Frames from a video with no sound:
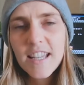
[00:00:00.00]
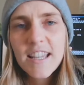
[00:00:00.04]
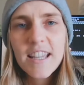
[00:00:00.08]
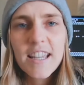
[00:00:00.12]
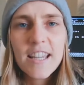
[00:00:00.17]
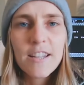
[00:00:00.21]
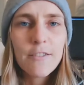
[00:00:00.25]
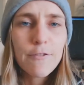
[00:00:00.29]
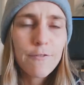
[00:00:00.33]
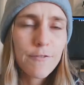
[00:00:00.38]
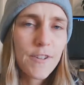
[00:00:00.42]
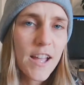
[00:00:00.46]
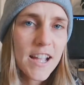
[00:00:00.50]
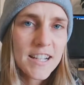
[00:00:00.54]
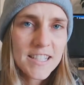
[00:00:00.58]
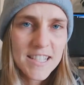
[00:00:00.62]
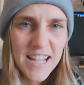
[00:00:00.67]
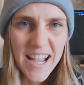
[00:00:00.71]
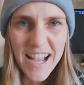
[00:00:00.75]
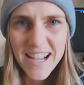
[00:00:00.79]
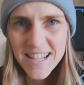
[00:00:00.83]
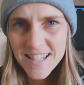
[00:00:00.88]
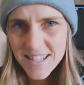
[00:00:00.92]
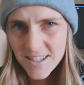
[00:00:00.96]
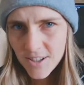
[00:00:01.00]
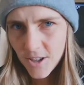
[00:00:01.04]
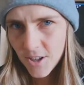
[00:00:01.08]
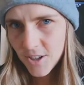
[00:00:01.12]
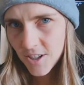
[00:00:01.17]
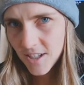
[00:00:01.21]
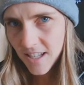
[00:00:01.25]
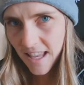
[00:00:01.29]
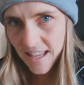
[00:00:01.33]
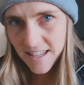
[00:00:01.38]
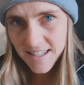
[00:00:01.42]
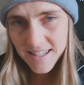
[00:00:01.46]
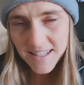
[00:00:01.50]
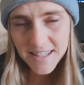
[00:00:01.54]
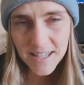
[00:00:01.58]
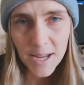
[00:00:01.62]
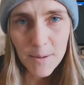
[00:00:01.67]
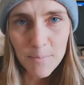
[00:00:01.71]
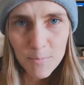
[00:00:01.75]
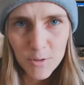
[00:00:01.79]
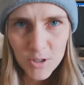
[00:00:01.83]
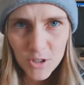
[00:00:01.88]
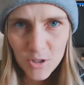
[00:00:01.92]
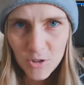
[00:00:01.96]
In fact, I started a
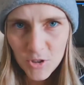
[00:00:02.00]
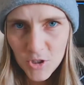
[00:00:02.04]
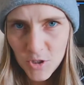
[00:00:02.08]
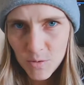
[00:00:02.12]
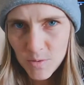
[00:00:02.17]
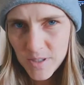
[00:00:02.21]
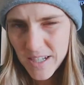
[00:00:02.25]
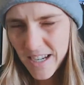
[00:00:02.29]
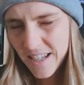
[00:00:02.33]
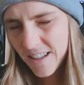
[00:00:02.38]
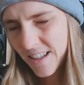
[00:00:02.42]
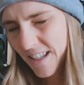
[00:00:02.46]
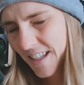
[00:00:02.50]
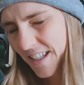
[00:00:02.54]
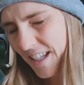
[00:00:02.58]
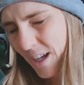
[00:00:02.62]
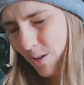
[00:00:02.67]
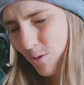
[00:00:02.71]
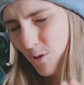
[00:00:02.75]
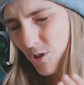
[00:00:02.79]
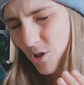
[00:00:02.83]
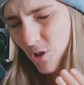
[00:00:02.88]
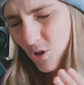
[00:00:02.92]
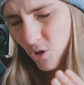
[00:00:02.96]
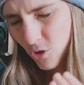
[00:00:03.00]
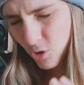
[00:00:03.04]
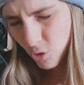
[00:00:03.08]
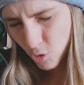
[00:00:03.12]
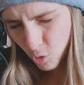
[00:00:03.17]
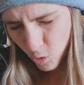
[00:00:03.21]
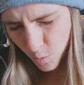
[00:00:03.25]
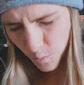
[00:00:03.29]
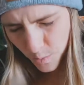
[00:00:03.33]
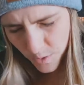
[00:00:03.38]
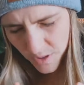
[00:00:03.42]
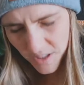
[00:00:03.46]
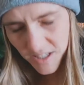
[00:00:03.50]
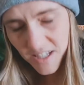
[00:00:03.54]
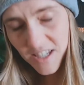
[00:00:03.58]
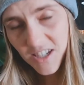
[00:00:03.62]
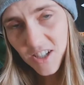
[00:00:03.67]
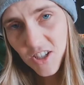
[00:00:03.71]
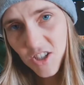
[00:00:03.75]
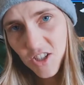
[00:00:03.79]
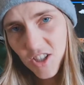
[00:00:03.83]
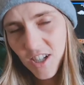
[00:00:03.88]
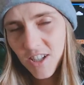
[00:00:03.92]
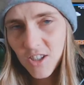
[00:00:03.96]
separate YouTube channel and I was super
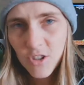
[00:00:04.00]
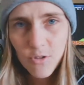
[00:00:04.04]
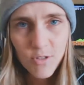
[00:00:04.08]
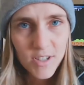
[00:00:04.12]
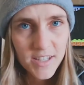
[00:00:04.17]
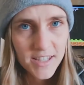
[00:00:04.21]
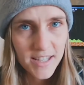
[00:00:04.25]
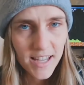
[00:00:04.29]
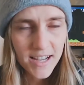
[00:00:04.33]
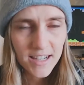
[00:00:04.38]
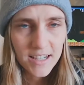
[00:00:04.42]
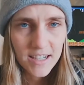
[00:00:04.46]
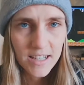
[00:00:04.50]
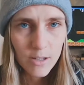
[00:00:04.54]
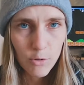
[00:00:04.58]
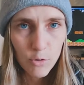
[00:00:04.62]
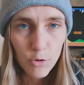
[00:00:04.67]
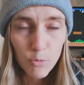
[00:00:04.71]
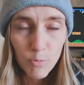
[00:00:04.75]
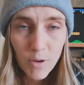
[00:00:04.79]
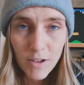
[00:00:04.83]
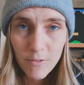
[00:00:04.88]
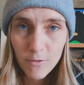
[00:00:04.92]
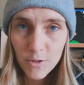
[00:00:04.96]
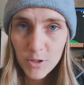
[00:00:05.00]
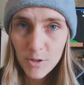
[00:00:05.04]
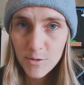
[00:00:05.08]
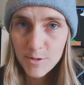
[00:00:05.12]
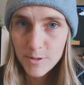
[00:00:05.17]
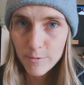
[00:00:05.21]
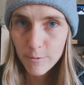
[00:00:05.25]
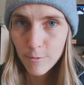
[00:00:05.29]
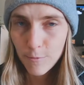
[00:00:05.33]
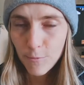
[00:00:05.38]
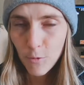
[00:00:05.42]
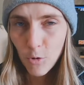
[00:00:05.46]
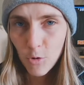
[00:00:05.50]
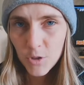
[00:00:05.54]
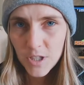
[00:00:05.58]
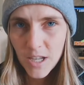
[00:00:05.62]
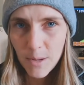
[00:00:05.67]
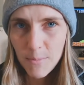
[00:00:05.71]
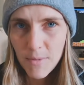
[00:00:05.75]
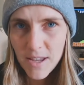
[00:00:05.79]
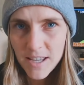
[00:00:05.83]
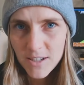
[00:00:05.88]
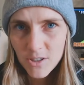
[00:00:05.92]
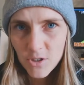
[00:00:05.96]
niche. I knew exactly who my videos were for and I
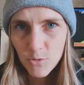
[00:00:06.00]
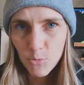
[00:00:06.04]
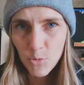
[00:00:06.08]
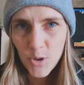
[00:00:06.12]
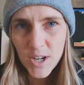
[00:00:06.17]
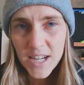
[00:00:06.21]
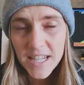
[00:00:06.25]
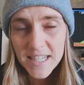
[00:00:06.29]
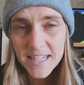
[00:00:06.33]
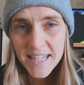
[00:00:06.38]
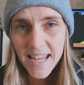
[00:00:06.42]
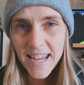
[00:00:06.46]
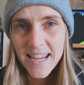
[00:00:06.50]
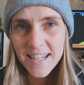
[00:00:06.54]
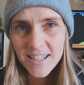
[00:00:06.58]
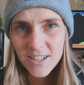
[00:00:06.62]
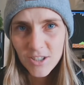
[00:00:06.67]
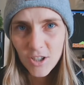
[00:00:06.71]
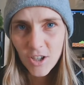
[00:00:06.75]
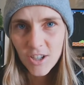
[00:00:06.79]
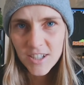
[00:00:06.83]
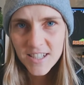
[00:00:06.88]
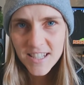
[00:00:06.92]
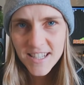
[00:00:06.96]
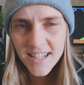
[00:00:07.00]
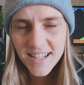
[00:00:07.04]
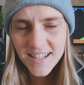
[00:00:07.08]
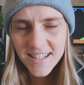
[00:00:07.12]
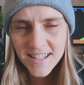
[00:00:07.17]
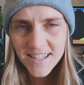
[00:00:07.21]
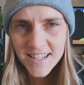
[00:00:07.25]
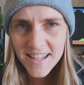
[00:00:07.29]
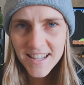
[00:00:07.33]
made really tailored content,